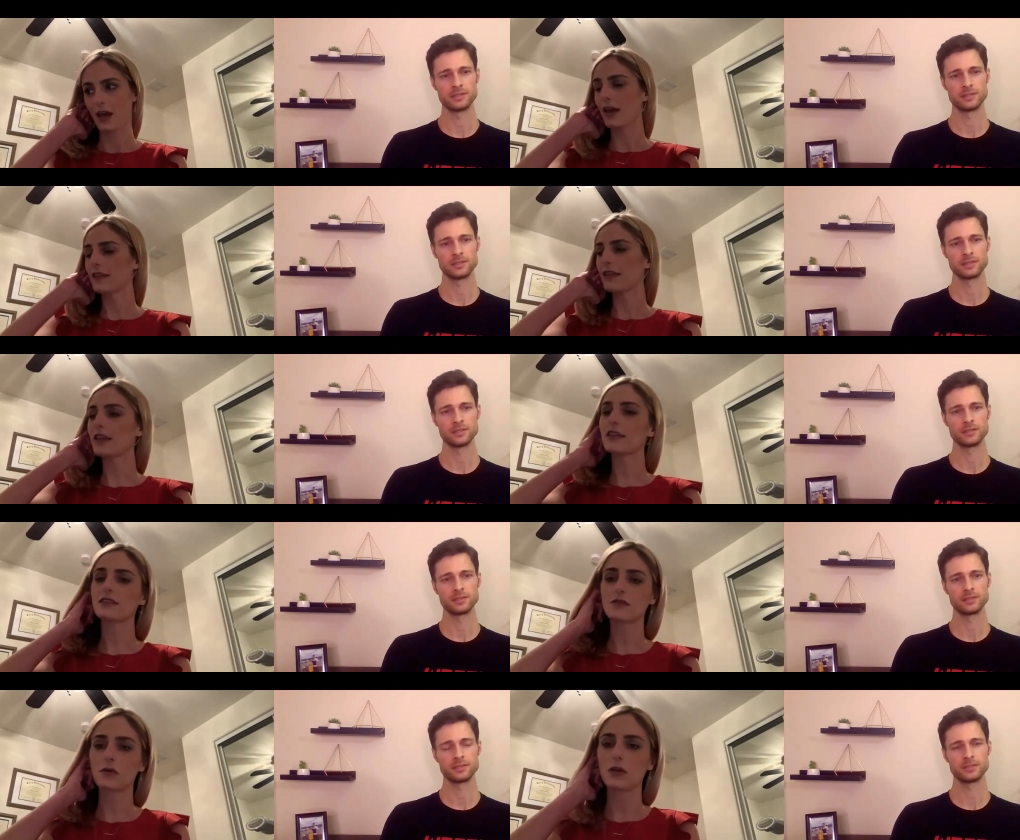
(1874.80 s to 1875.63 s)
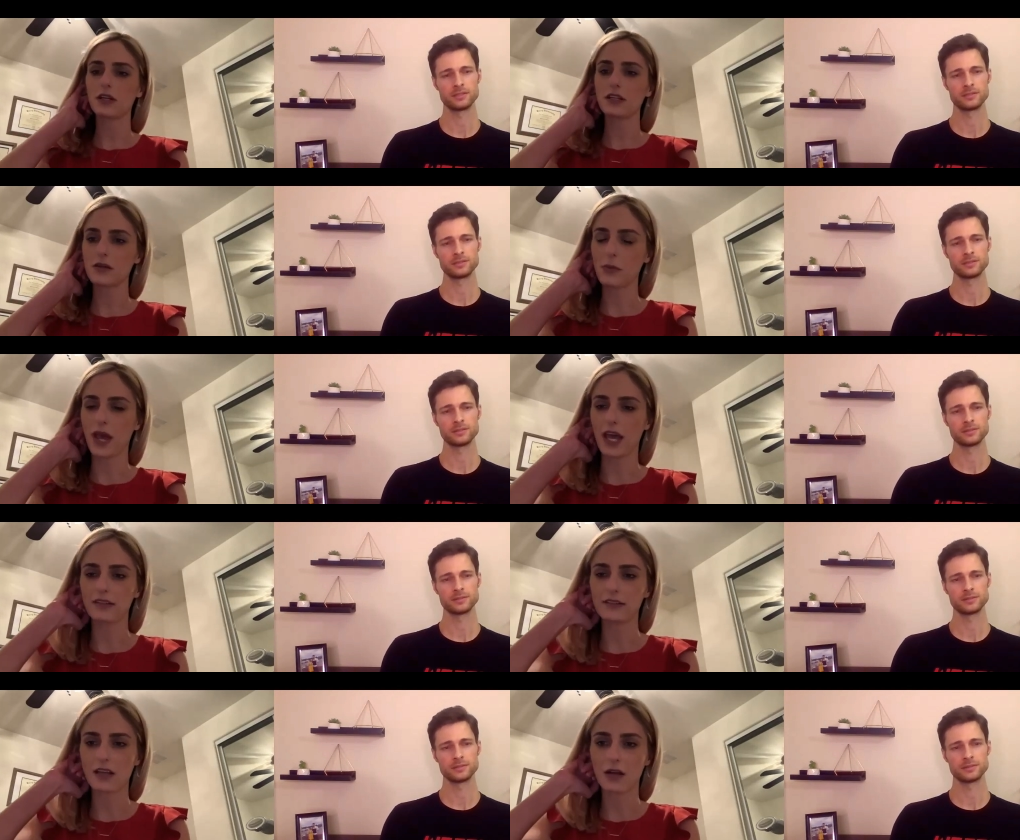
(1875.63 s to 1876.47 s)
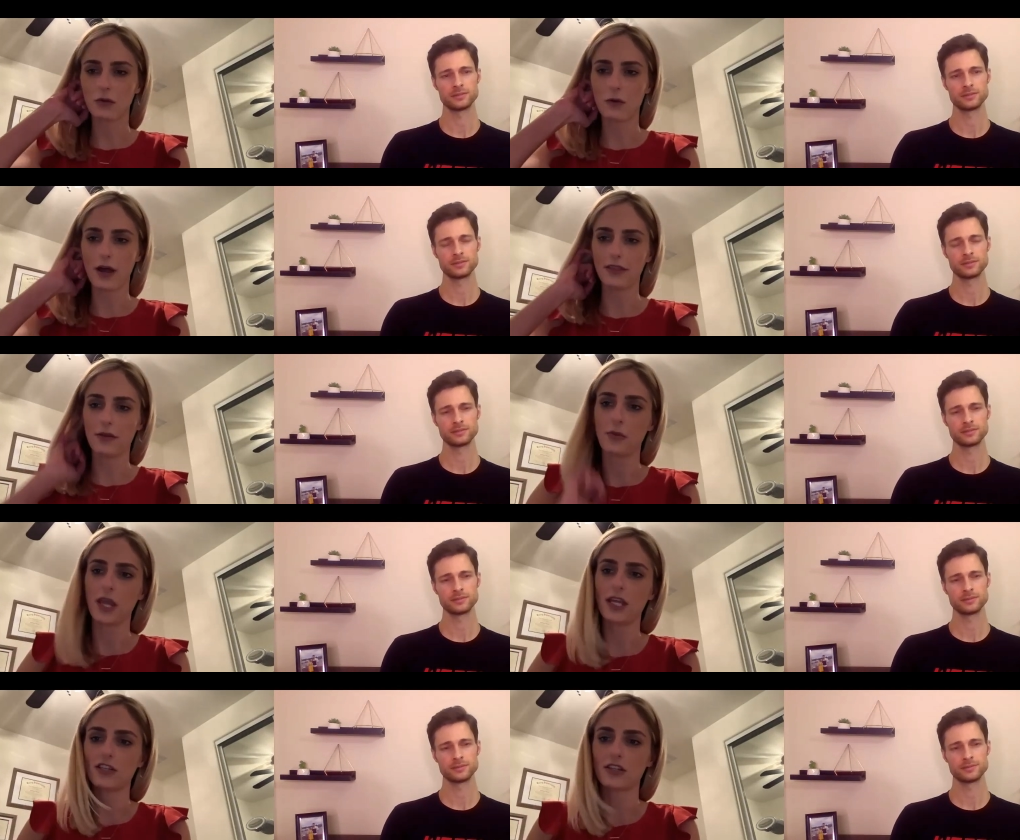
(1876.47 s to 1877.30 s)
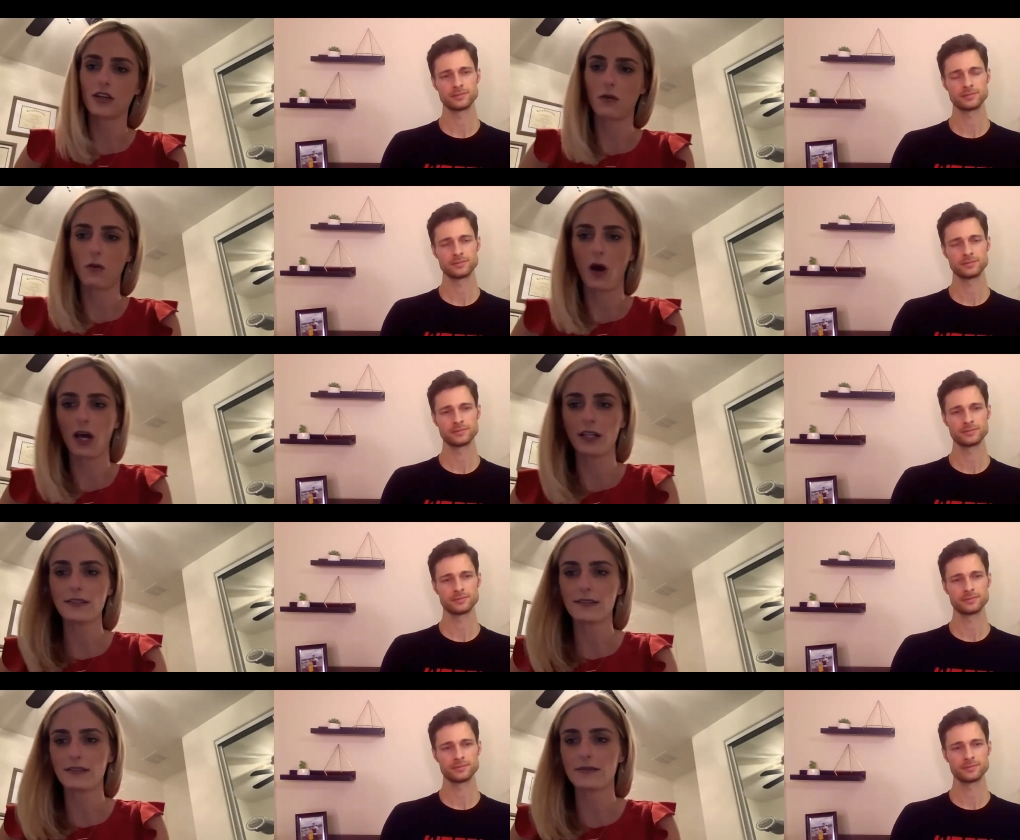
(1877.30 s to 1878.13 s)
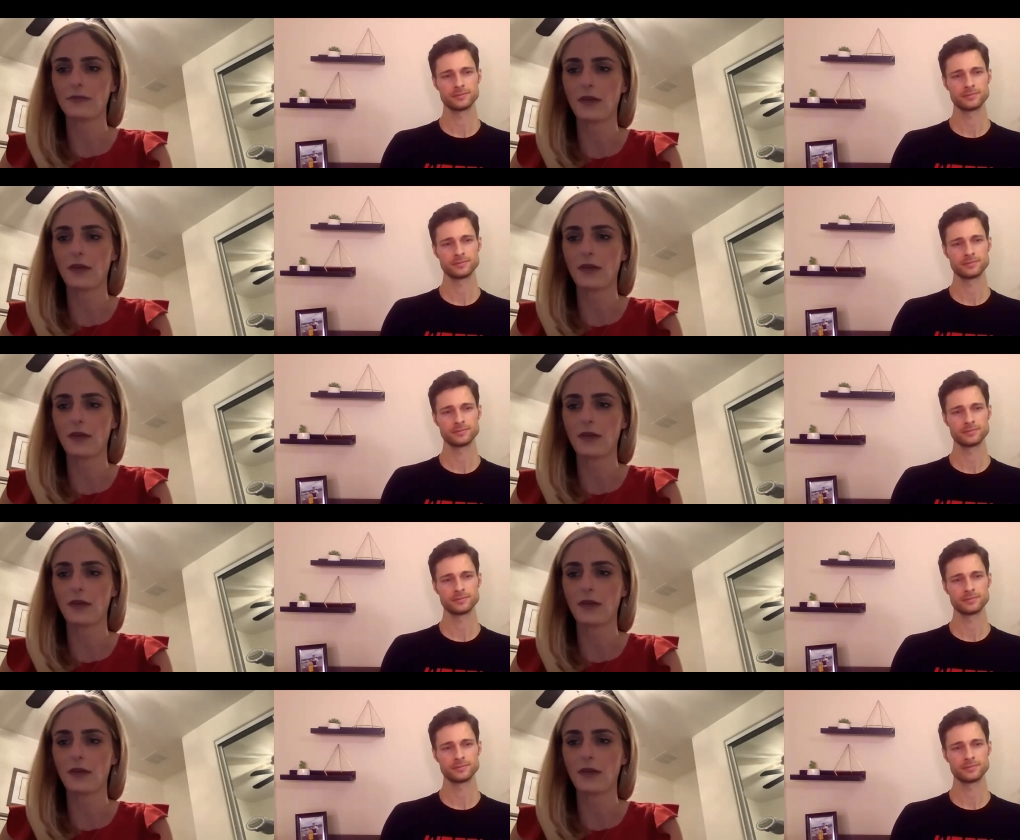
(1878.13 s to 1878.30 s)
Speaker 1: I think it sort of depends on what the patient wants.